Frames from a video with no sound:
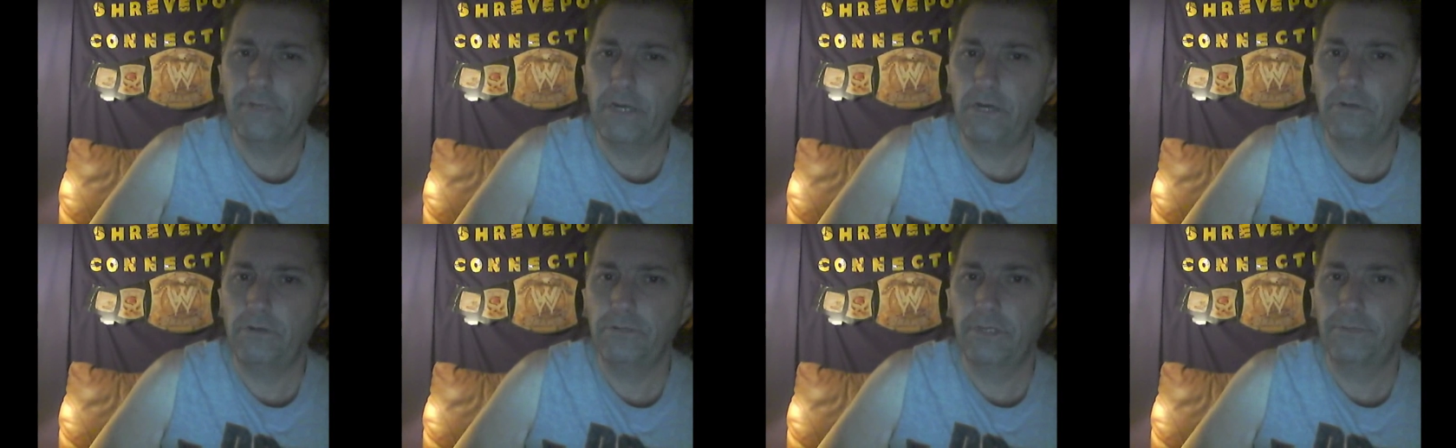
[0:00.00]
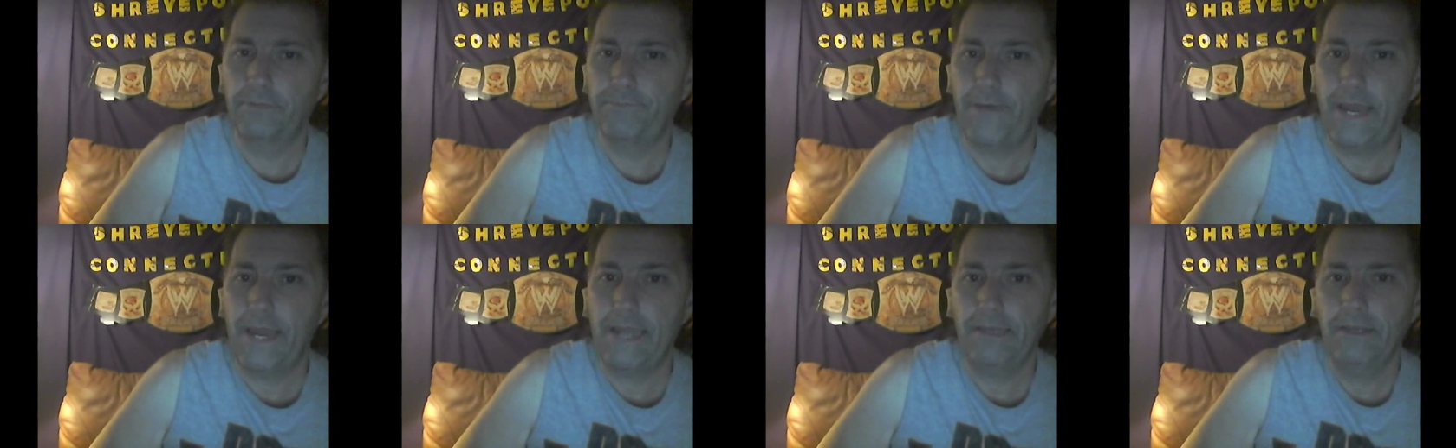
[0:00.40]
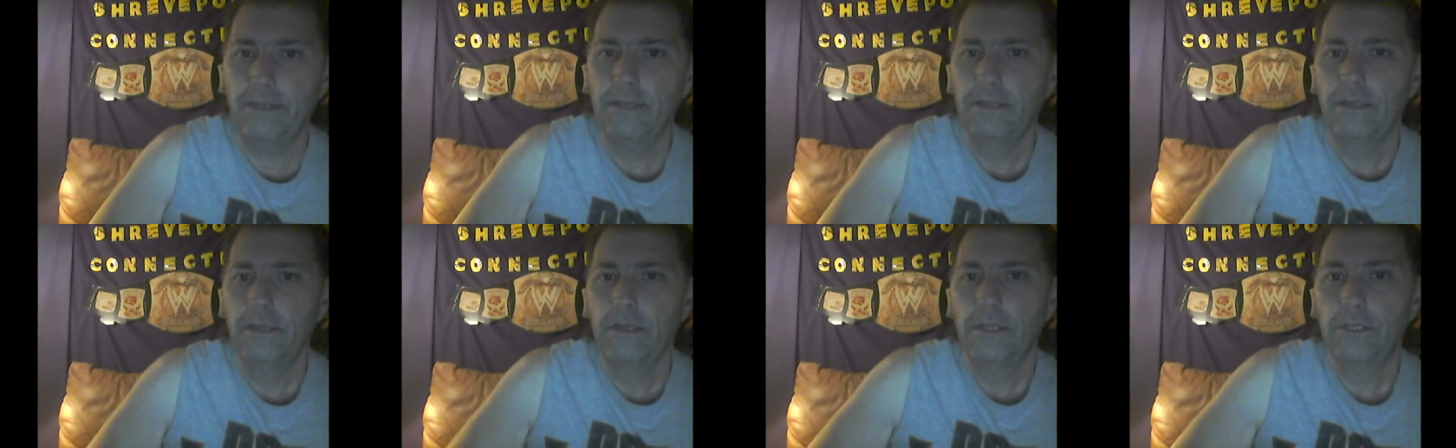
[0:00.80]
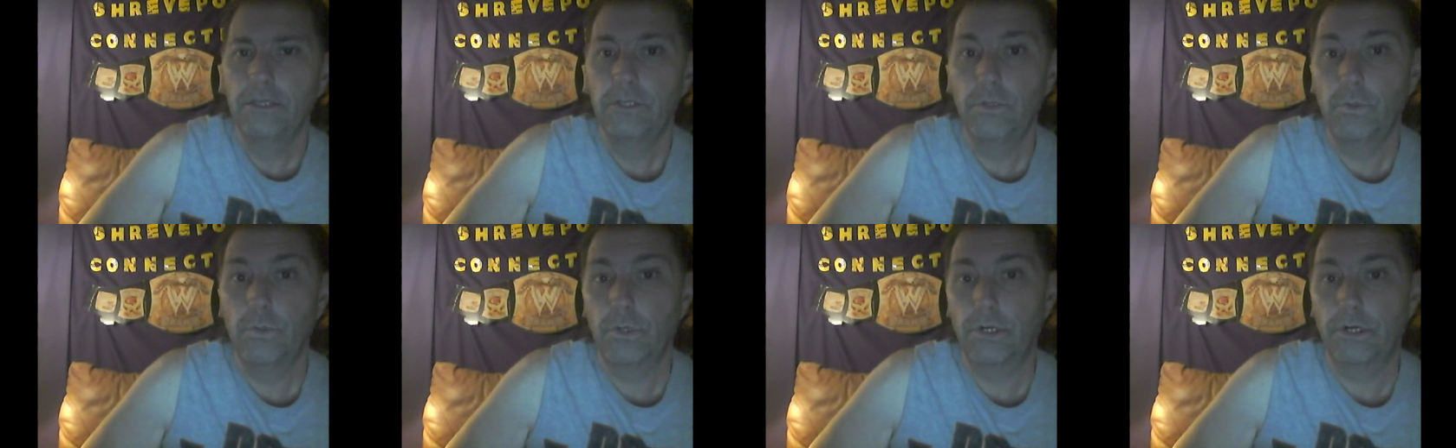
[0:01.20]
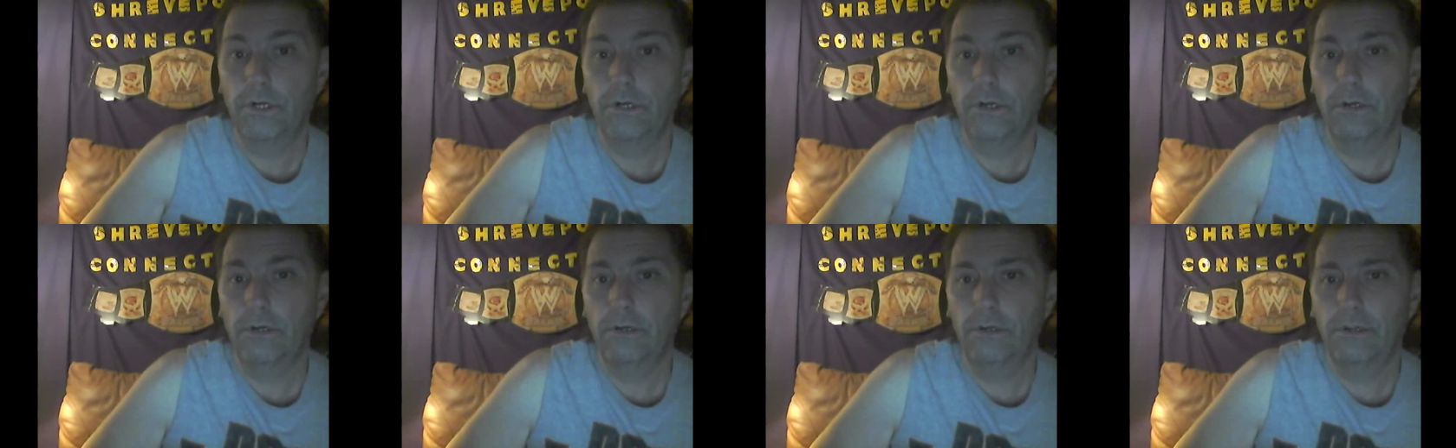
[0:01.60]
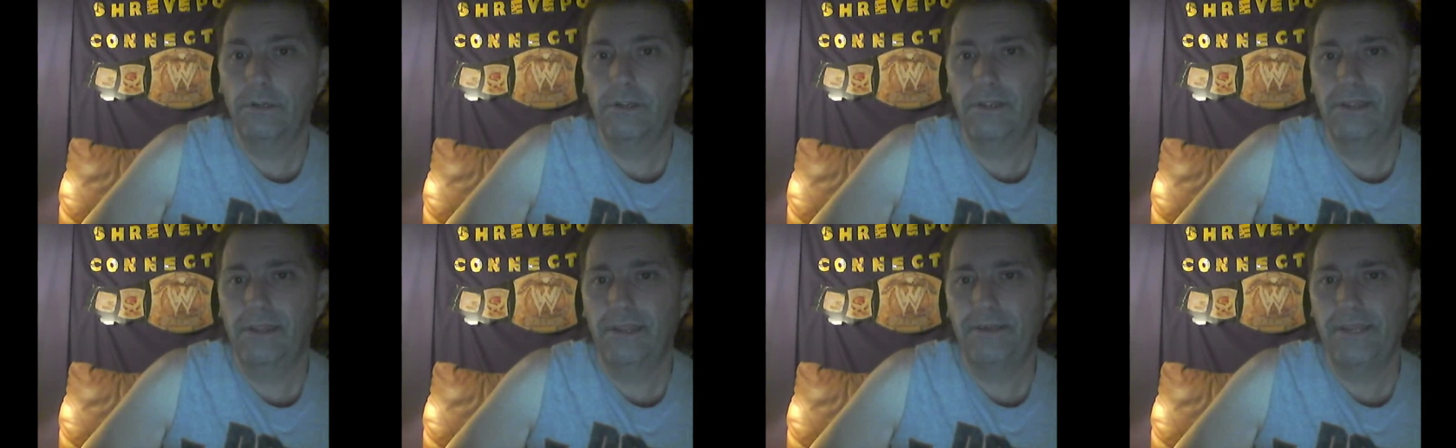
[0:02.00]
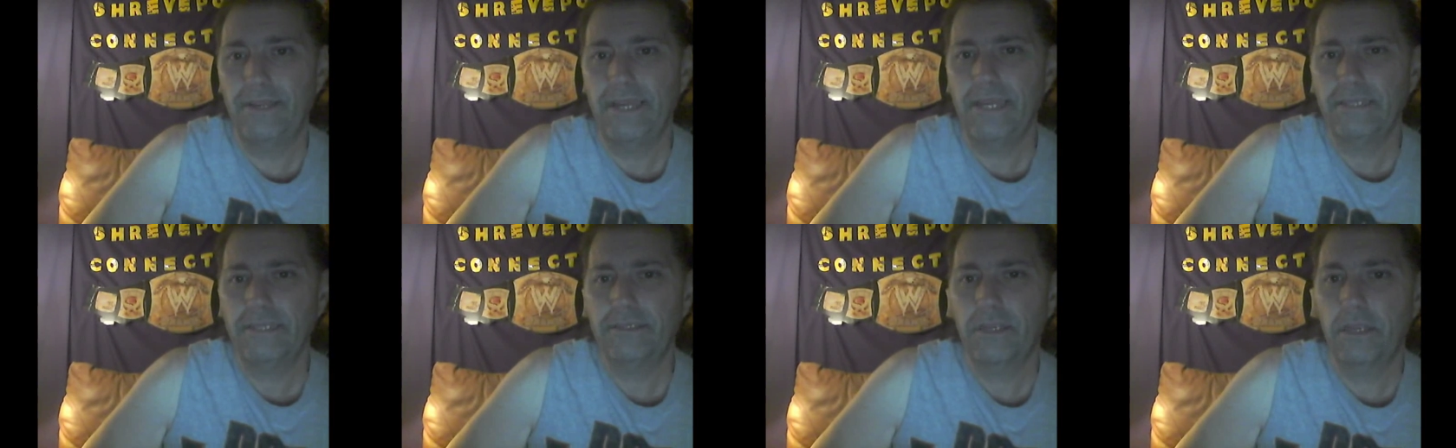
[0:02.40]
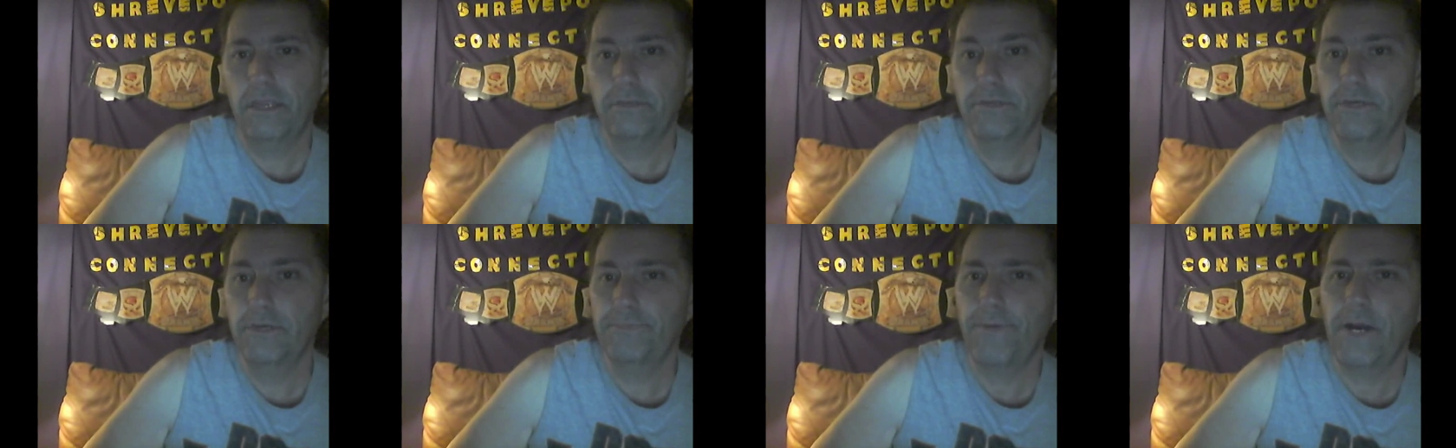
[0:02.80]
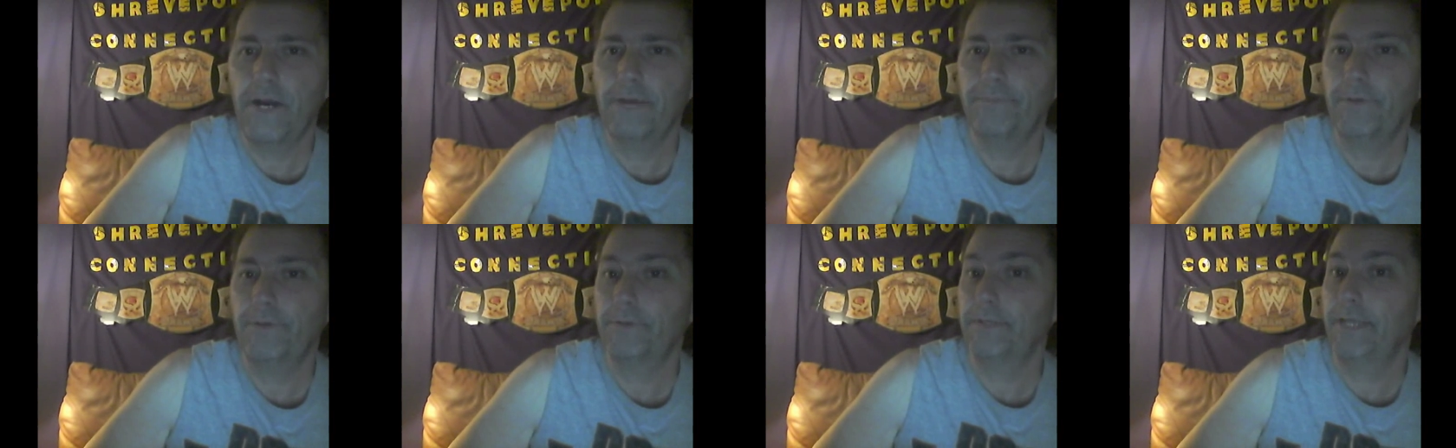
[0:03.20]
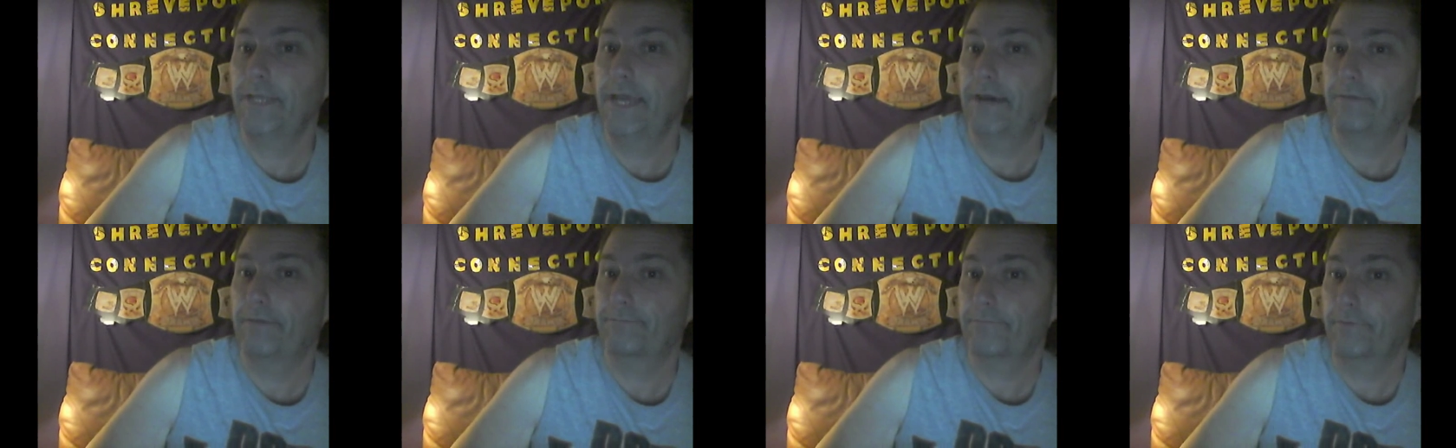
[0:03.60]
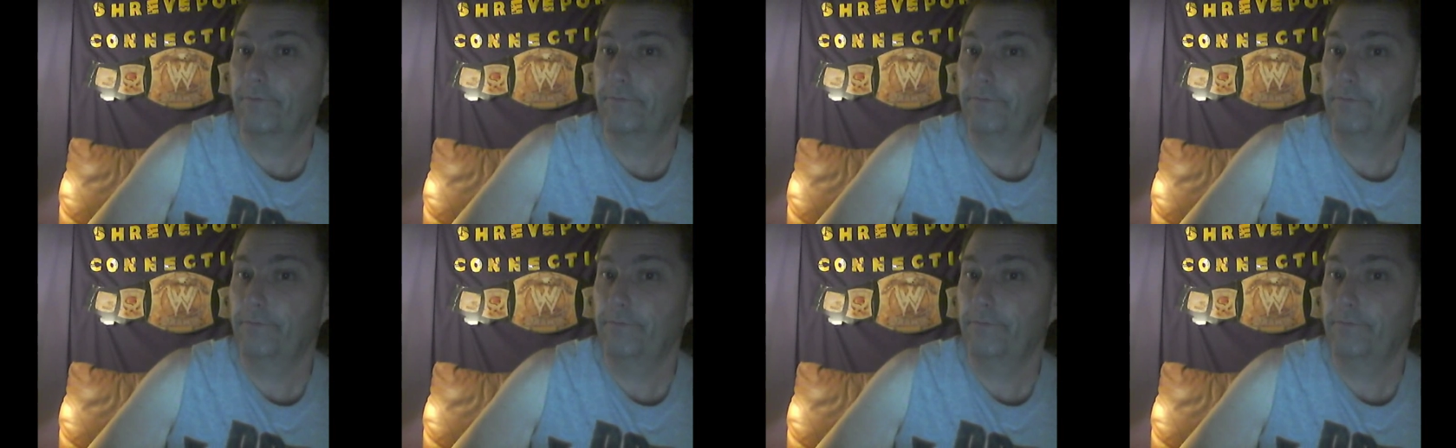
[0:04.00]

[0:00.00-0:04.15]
Only find you were an inch too far from the left,